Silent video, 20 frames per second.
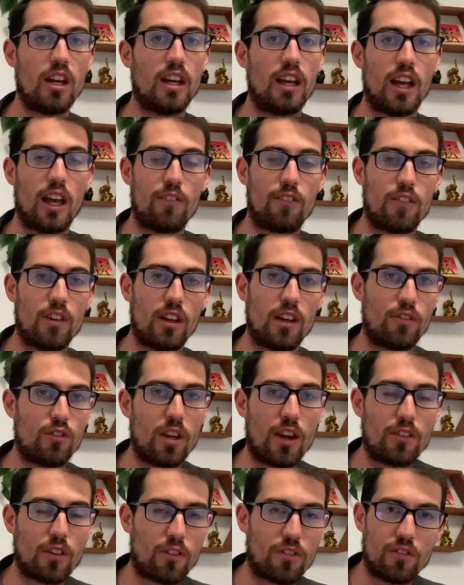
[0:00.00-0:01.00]
If, if you
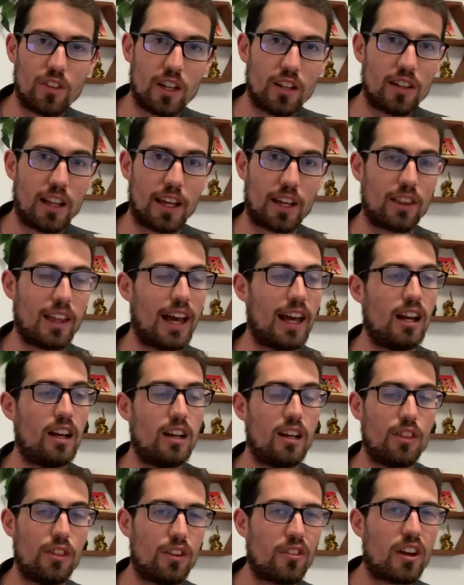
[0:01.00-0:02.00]
ever feel like that,
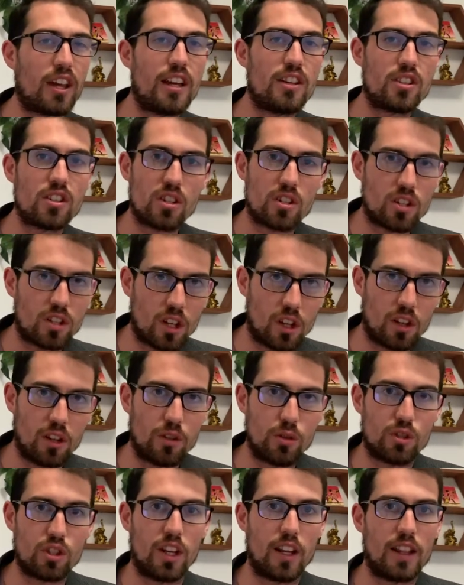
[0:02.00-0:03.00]
there is a
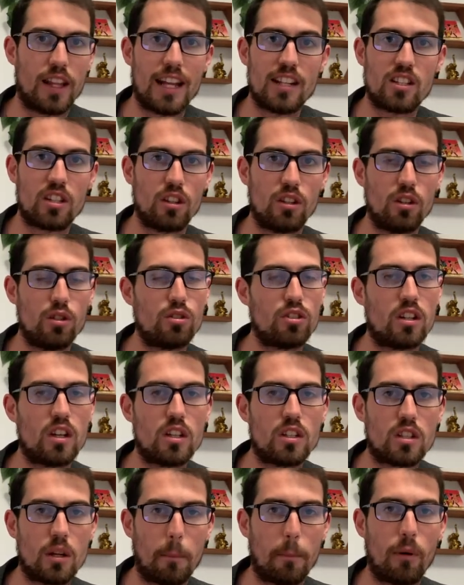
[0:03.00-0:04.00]
solution, and that solution
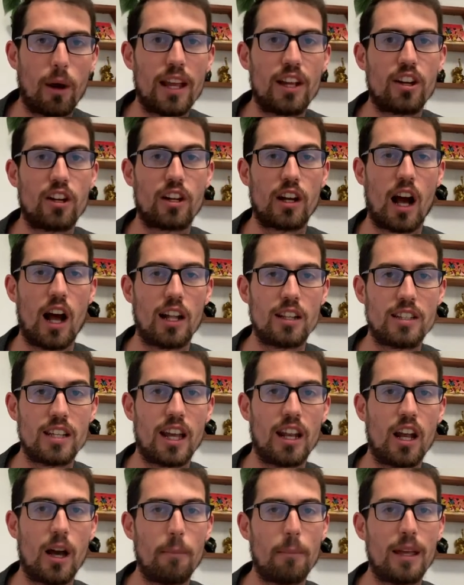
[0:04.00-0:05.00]
is to break your
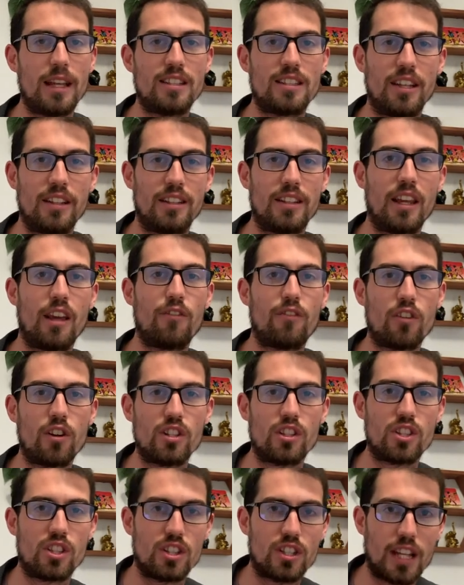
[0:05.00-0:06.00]
content up into different
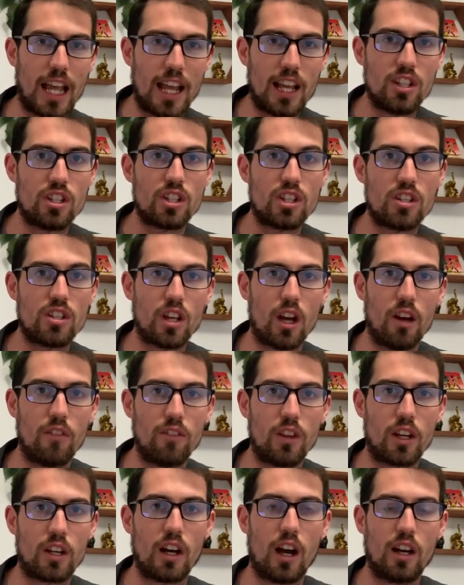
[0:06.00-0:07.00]
stages of
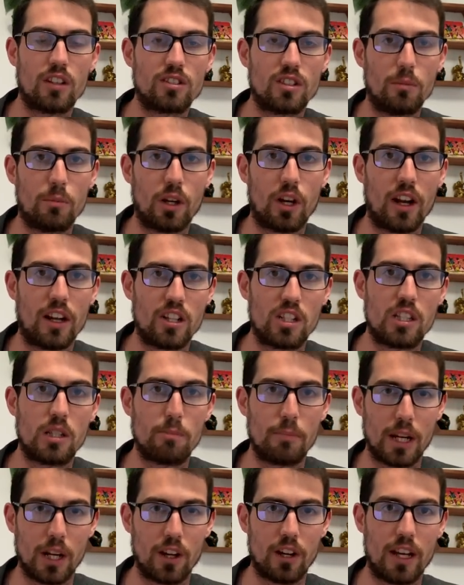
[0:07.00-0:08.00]
the customer
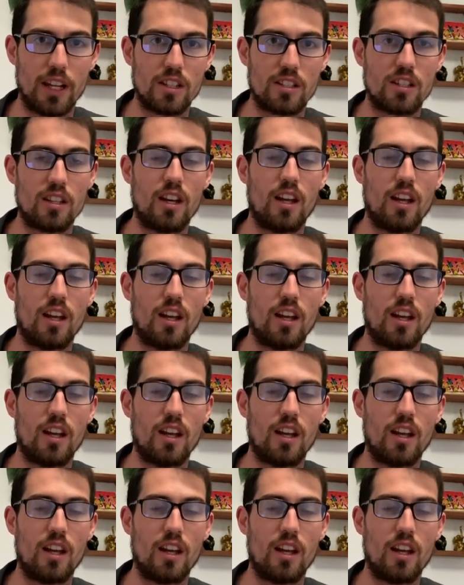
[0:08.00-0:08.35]
experience.